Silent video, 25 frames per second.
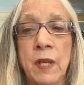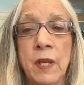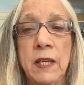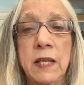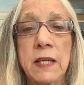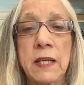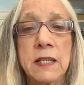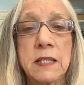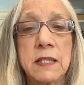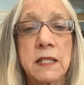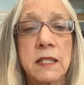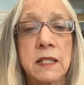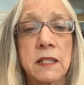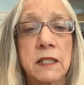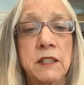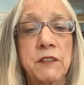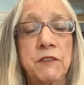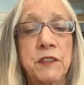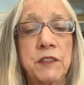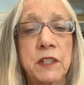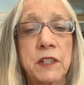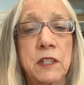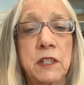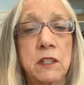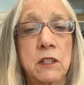He has
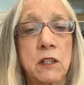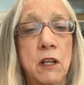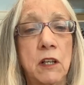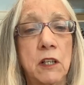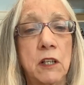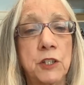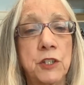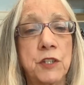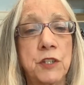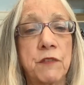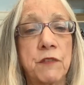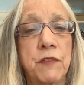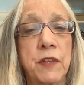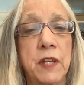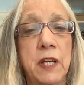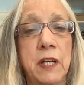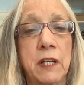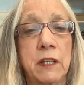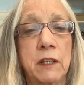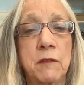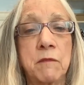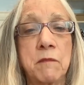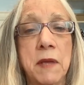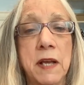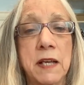significant knowledge of the
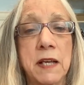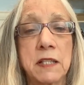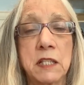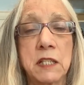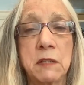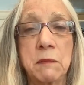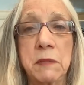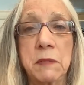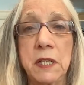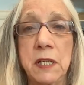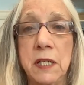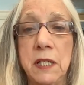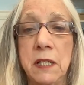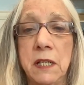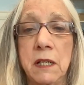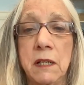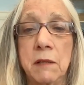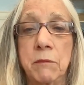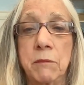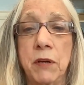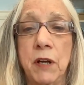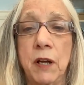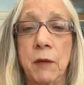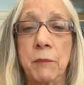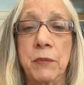Arab mass
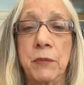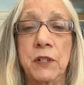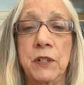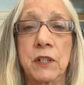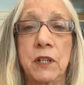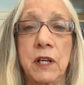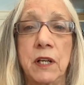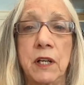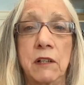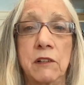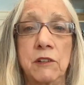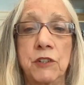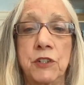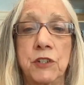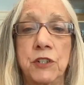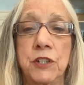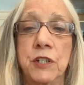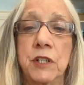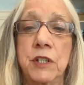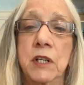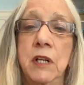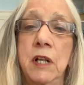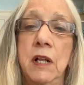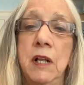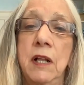media, popular culture,
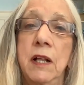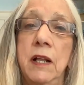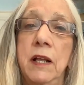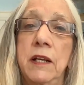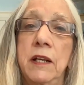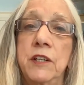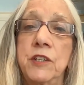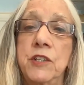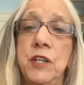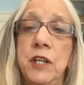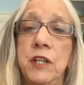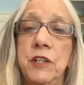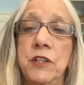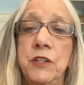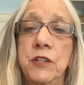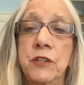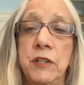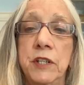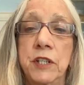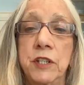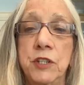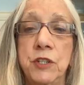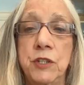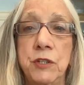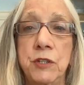and gender
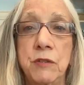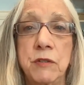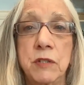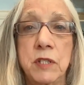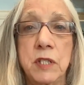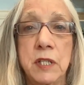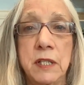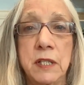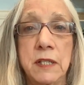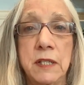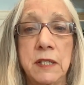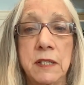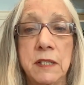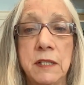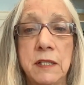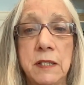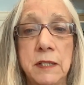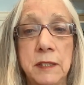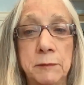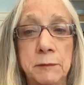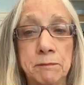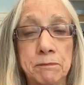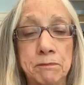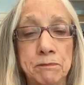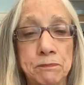issues in
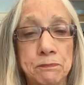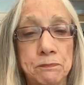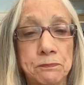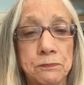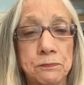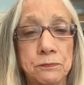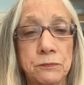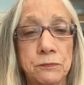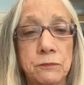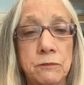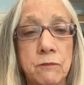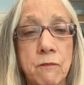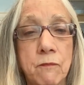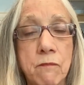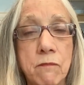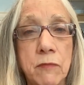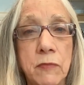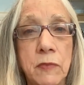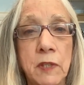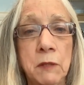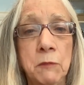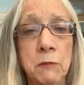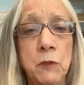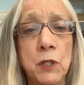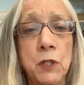Islam.
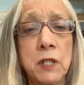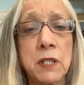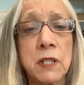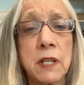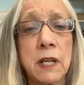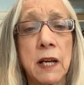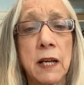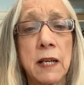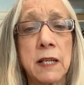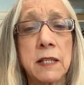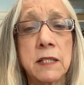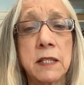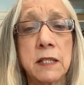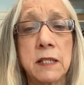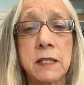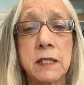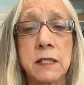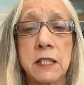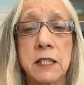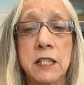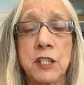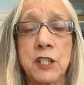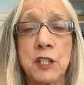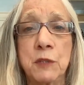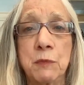Mordechai is an
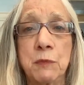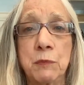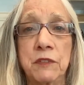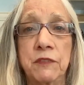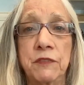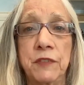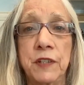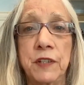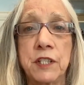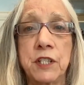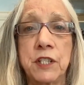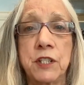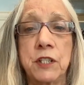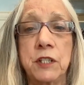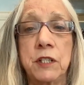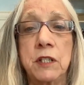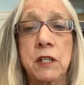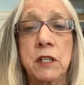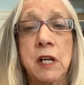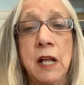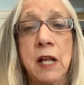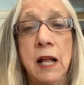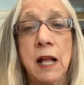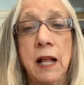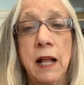assistant professor
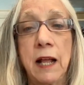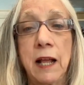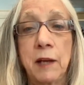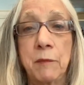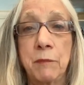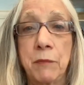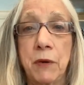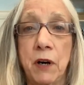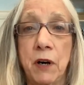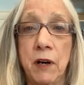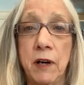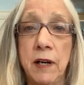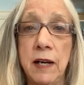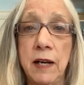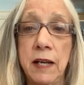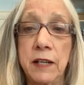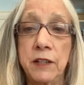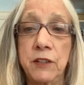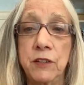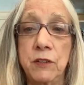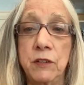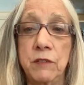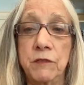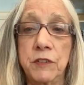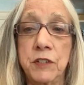at Bar
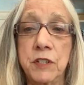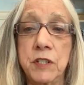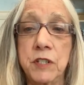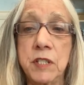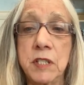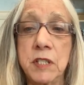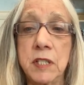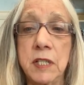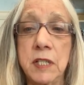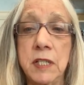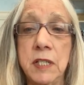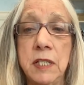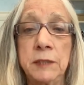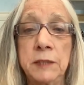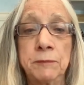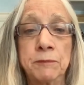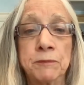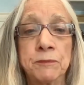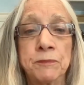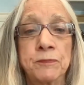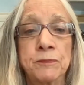Ilan University